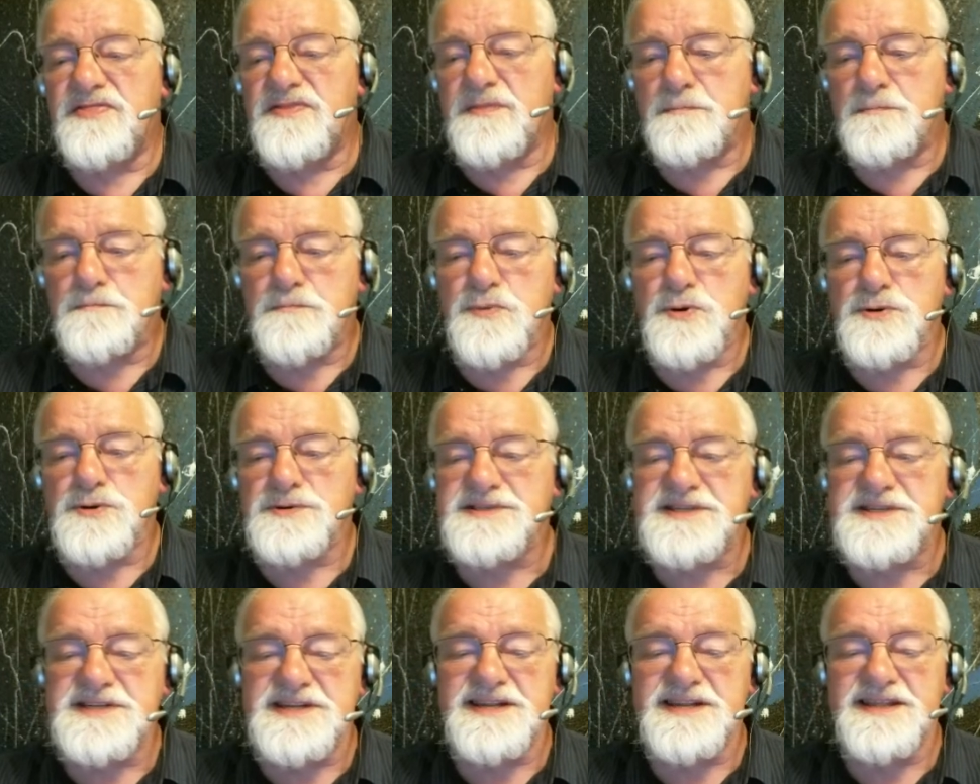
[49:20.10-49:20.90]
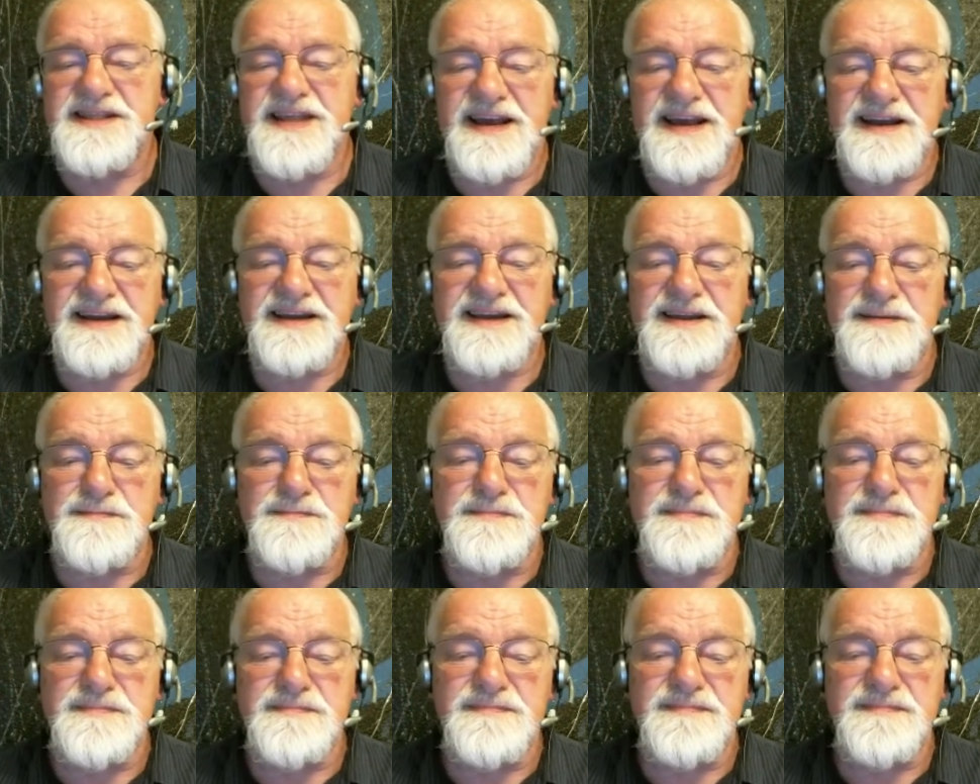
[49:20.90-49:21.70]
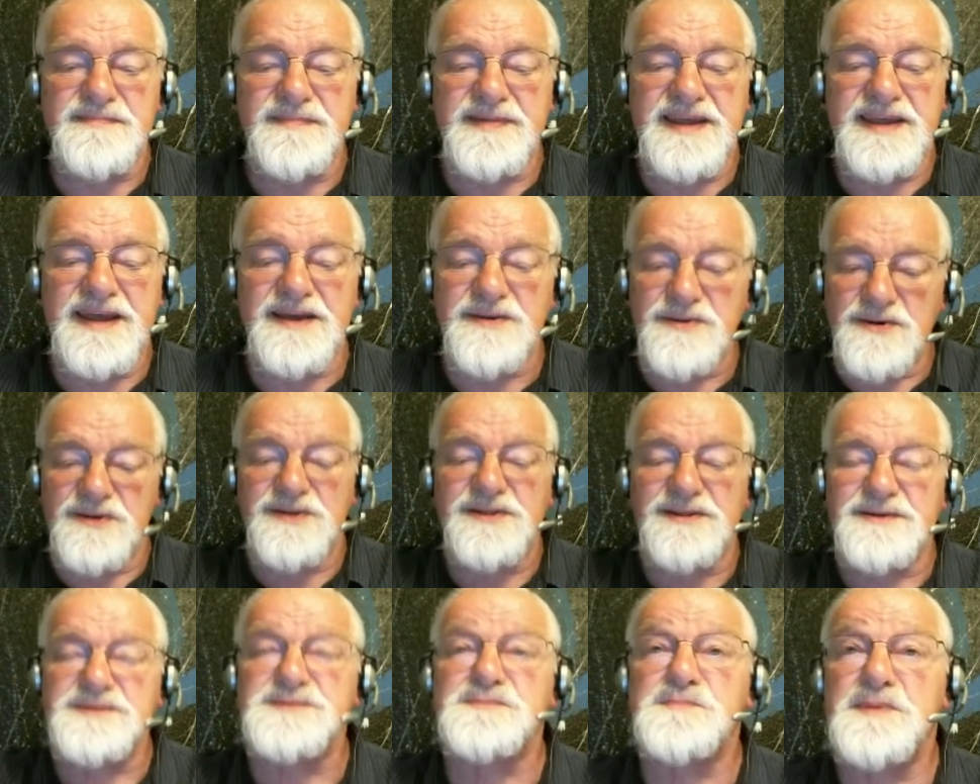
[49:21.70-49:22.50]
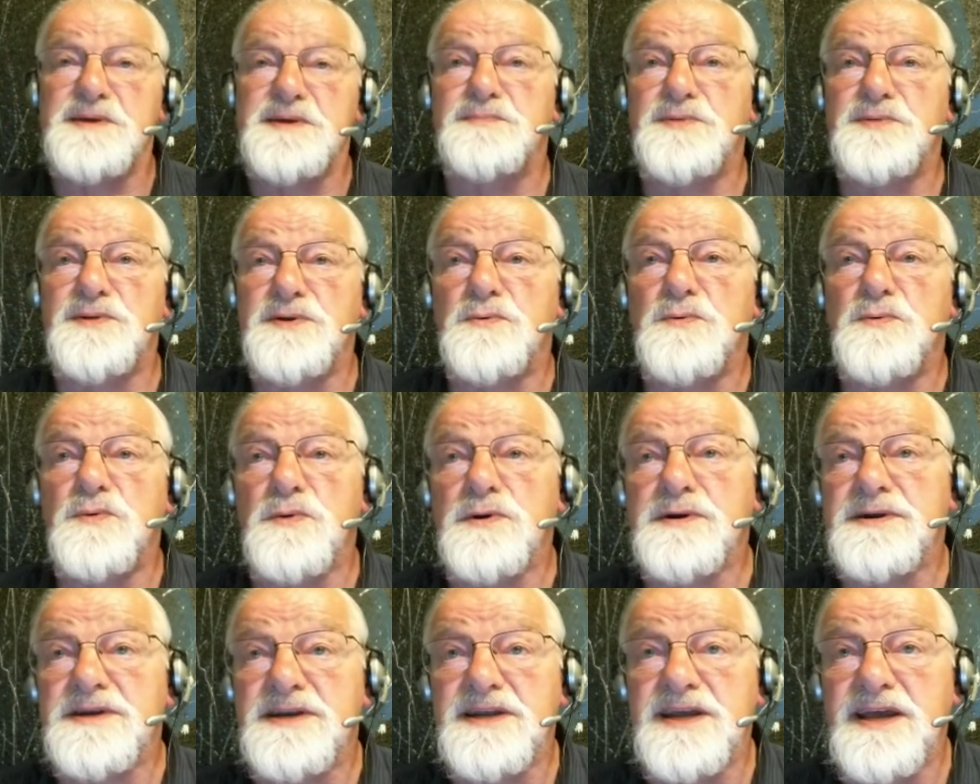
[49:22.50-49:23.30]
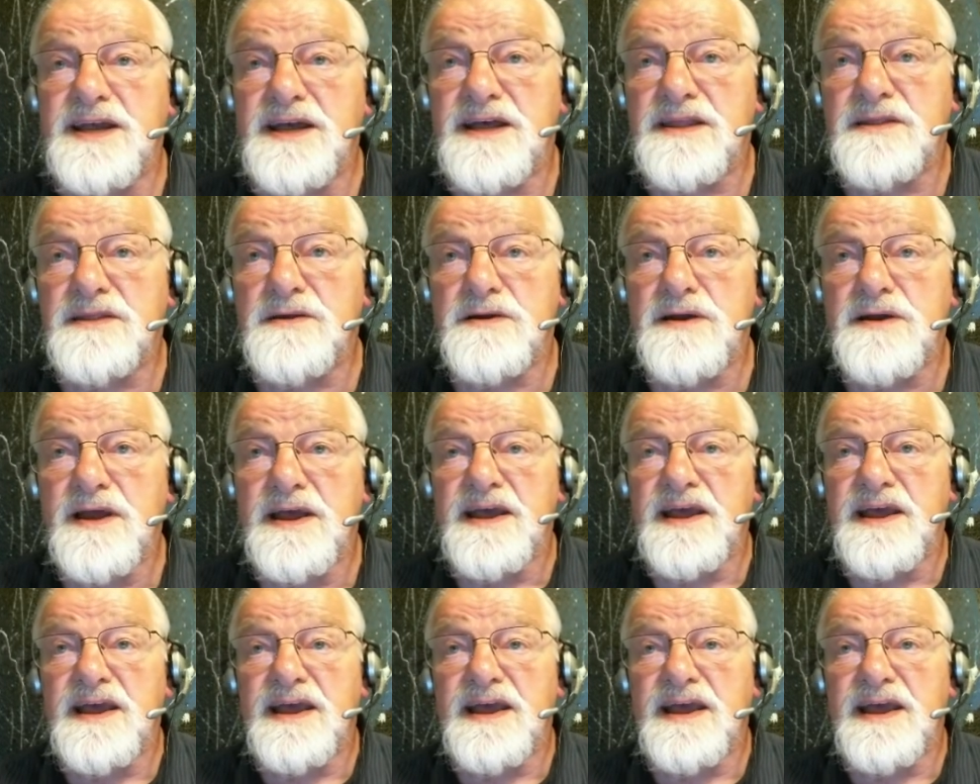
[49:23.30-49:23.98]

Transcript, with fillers: the person that can get all those people to work together